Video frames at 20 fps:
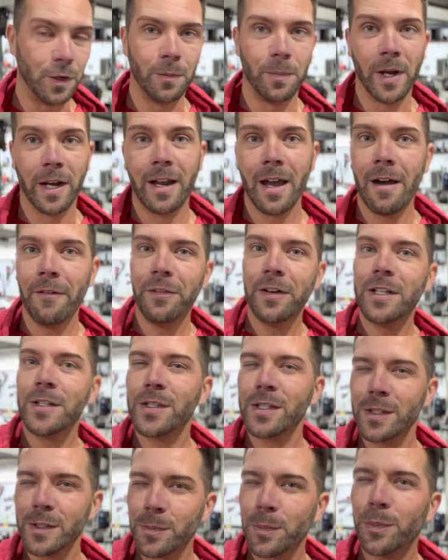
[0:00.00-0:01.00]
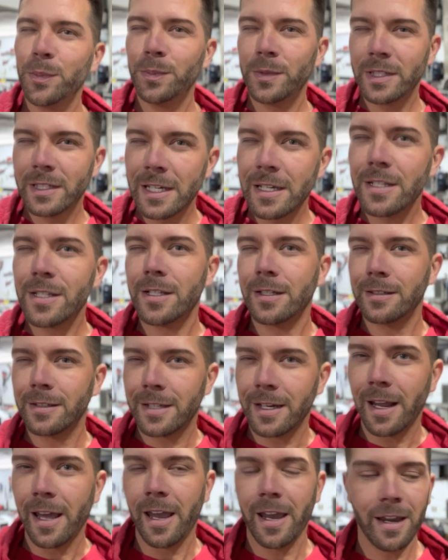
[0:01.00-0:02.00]
my confidence is decent
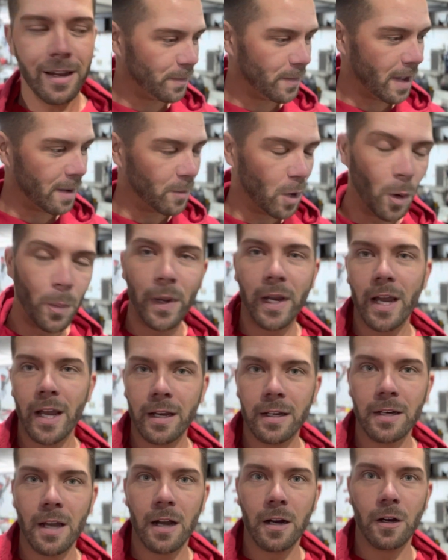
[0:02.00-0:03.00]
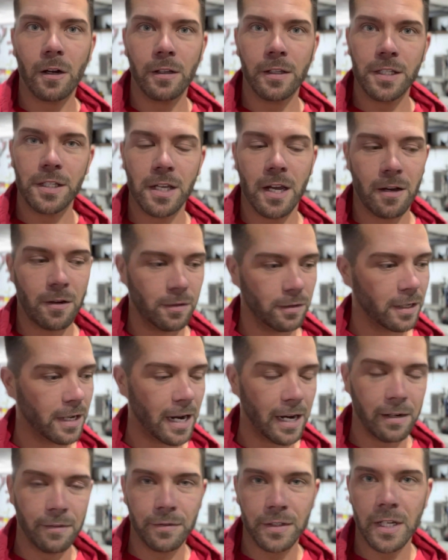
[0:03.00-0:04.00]
today. I'm hoping I can knock all this out
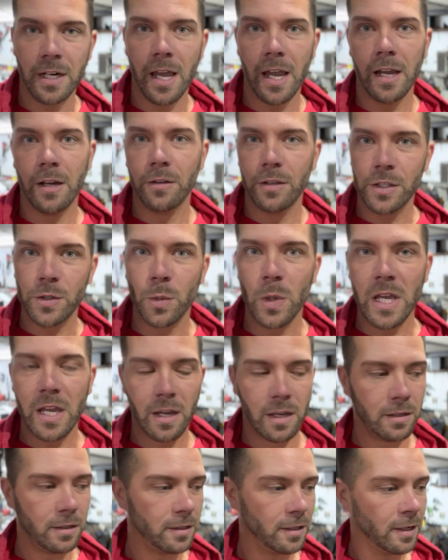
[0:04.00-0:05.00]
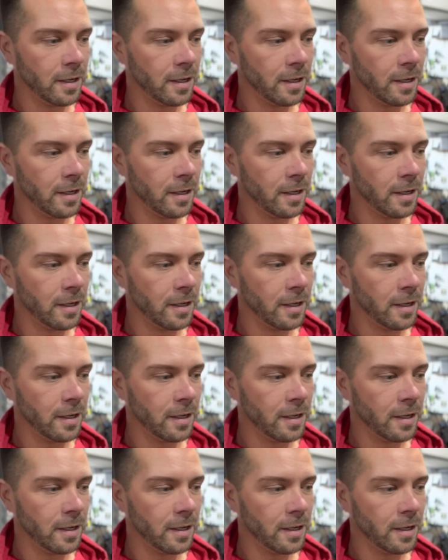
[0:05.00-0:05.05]
kind of today or this weekend.